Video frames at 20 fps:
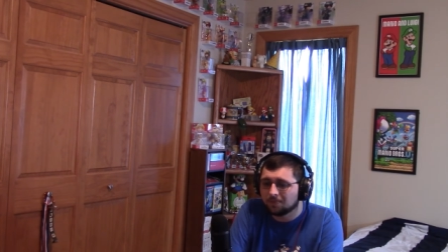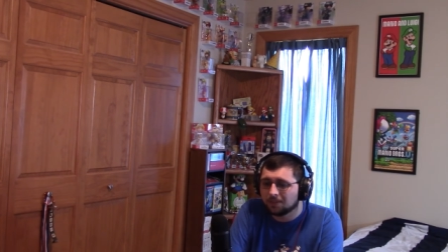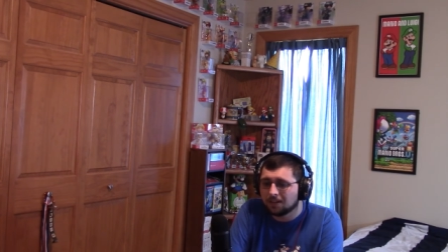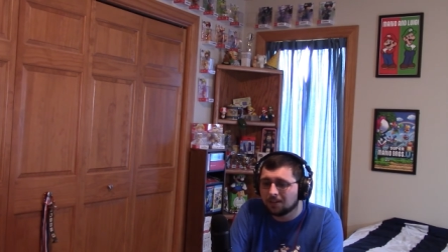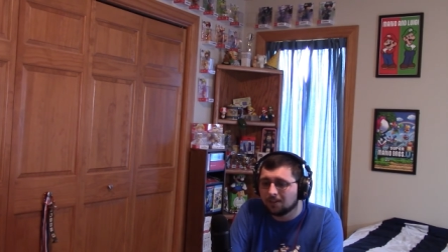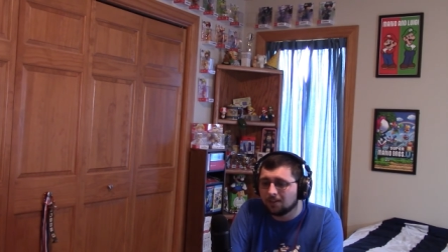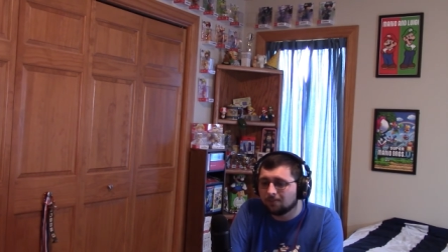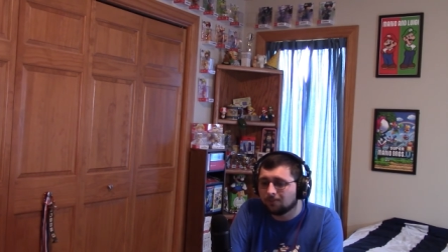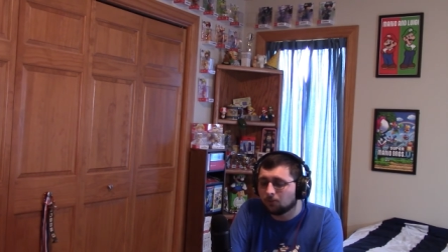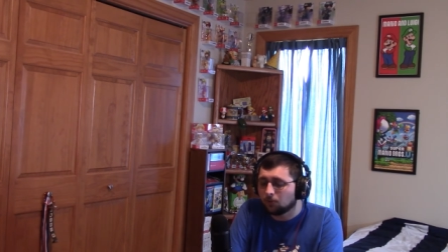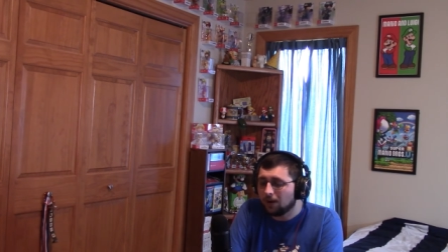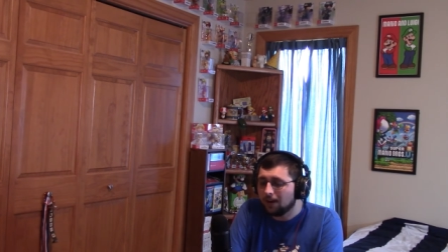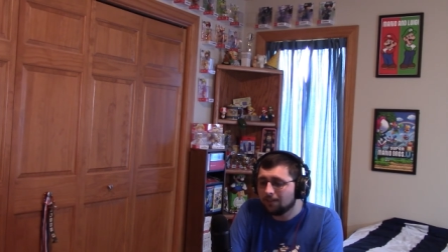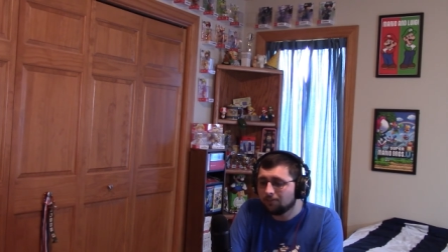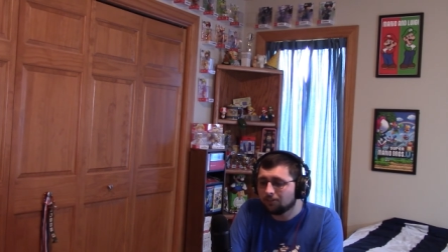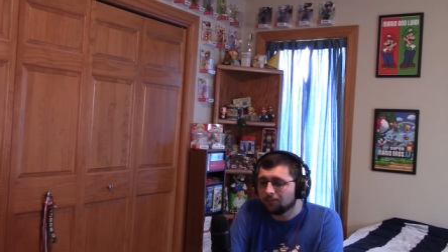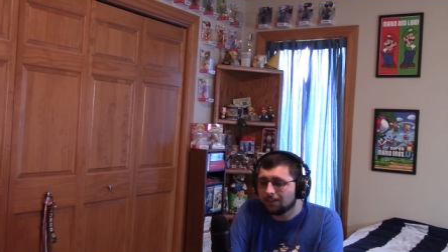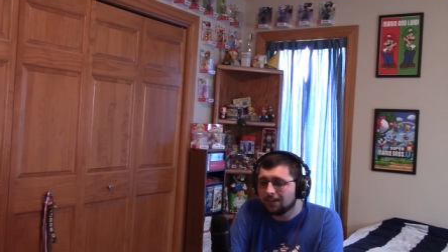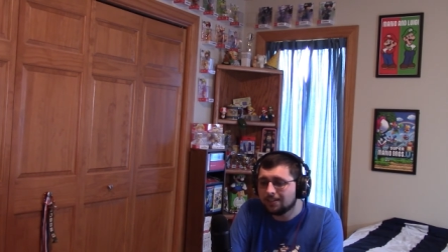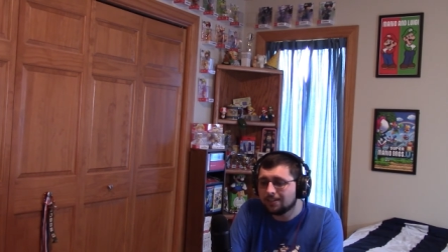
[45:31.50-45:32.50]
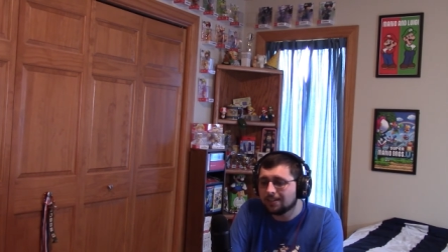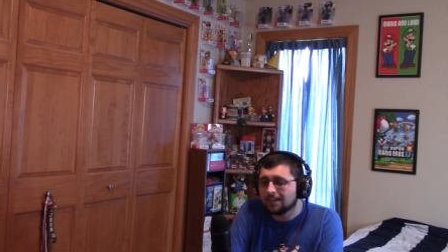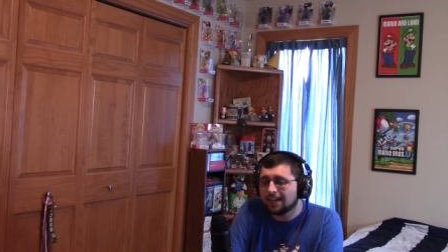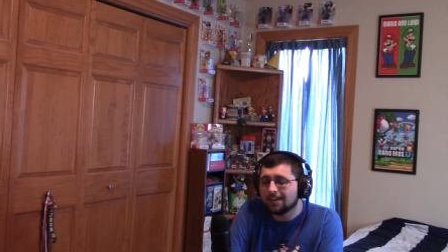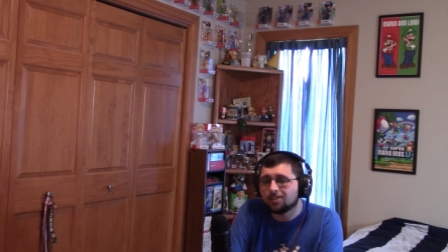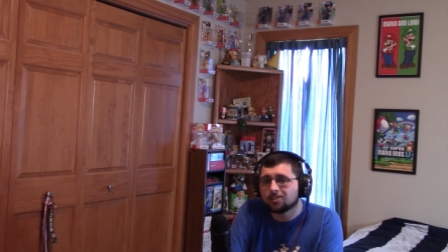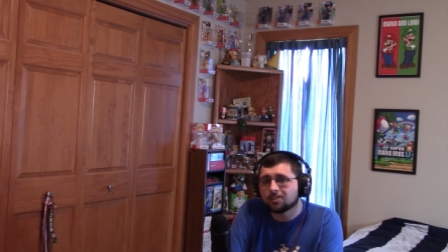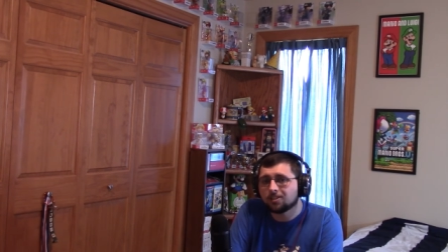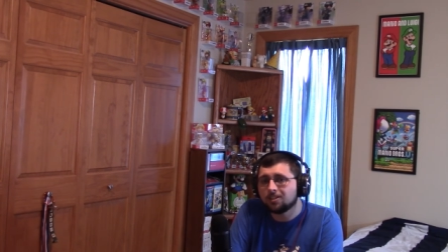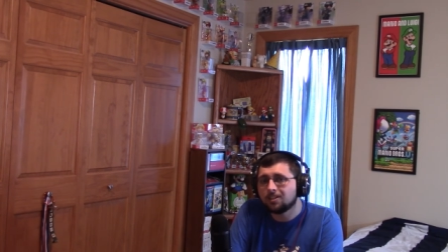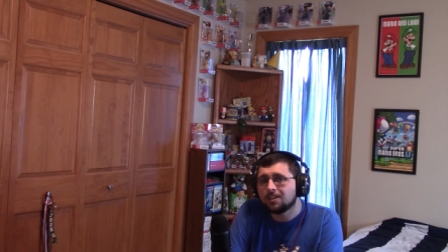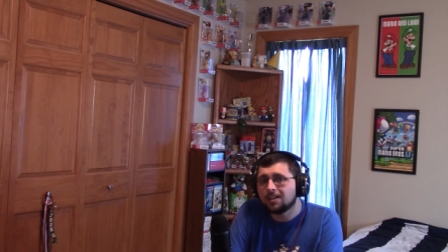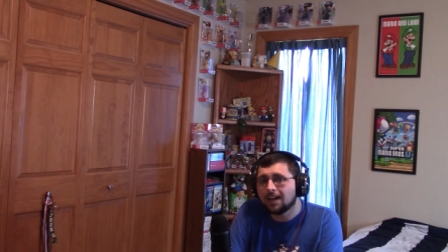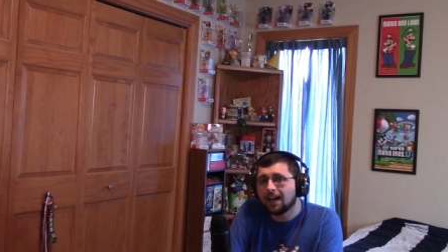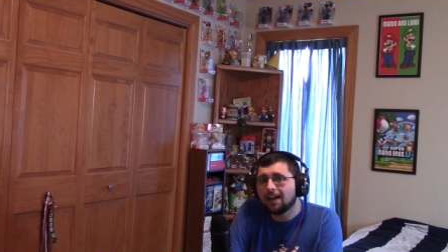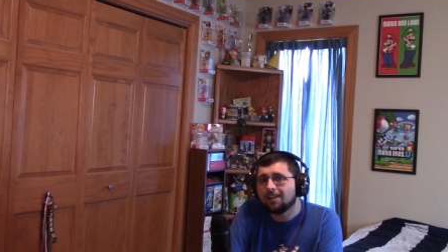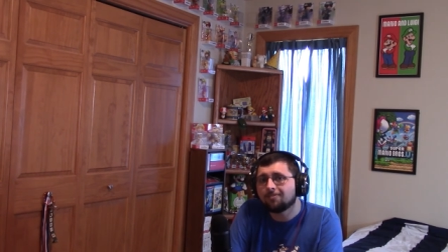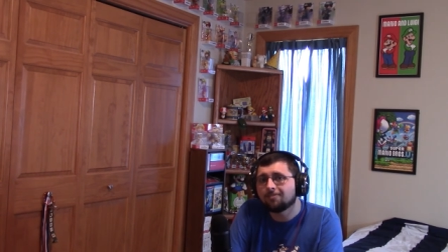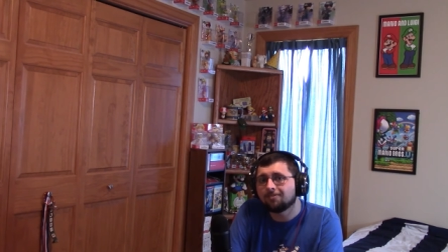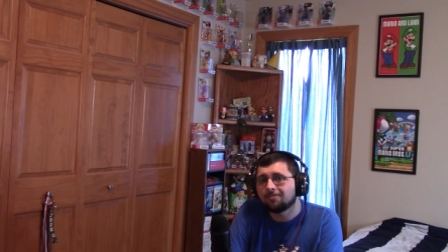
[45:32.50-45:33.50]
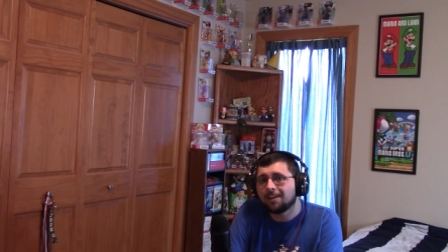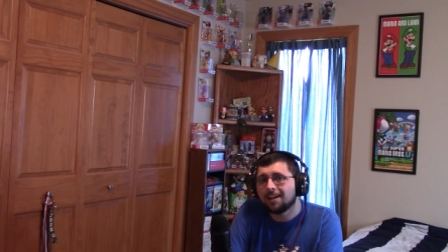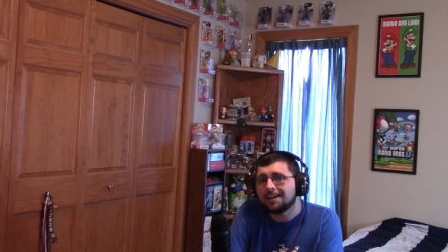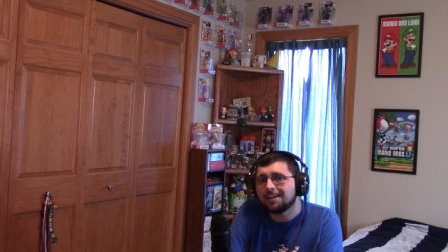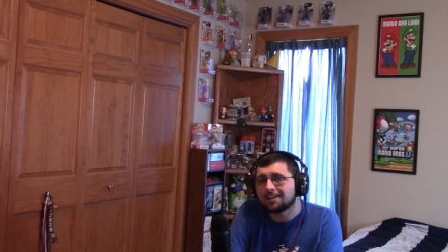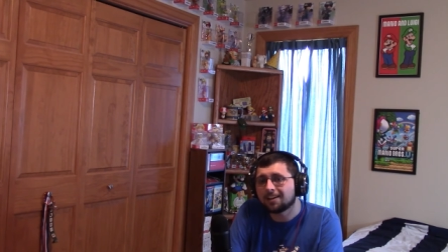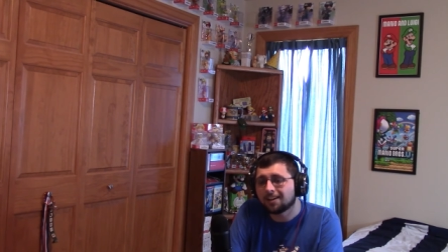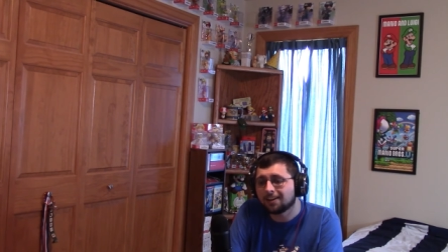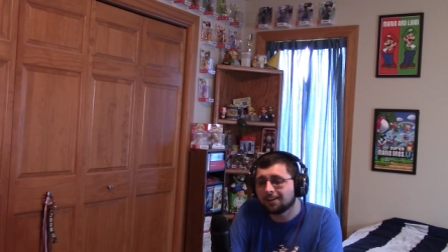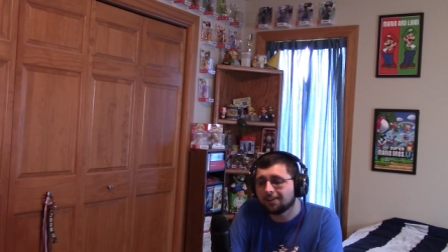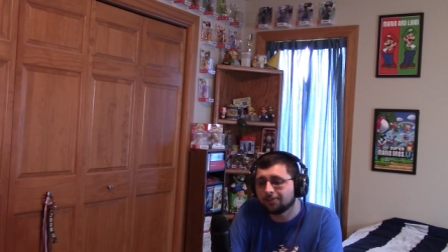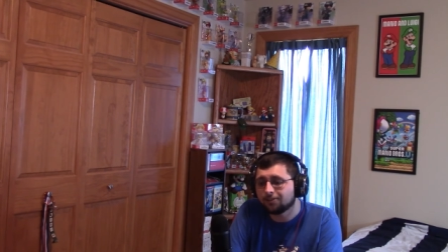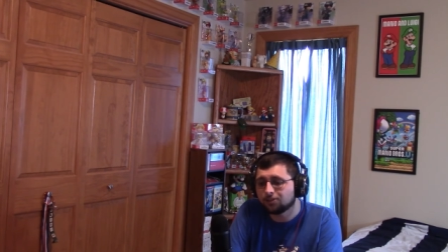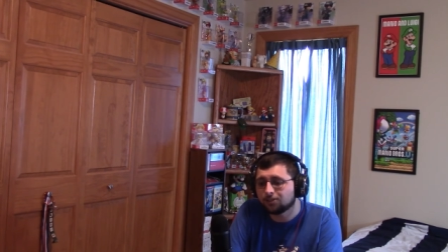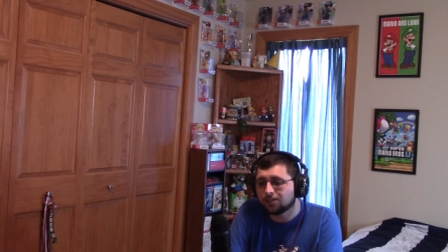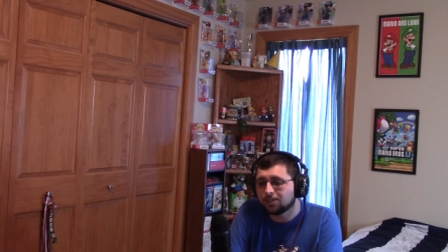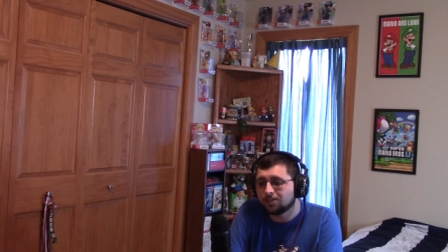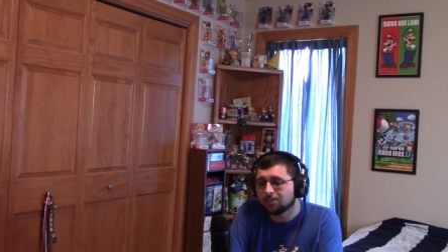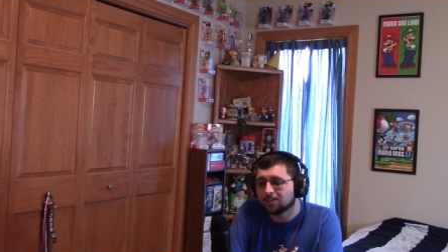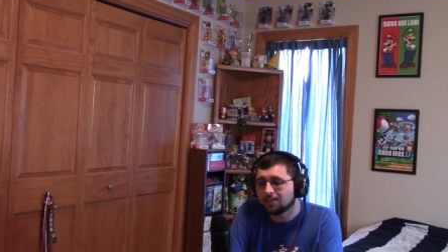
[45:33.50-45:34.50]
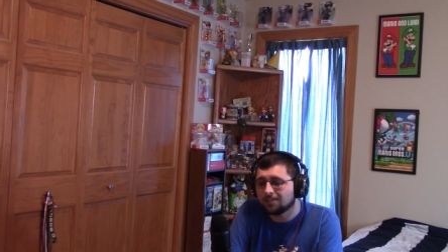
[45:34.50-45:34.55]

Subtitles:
For whatever reason, I just could not find a cartridge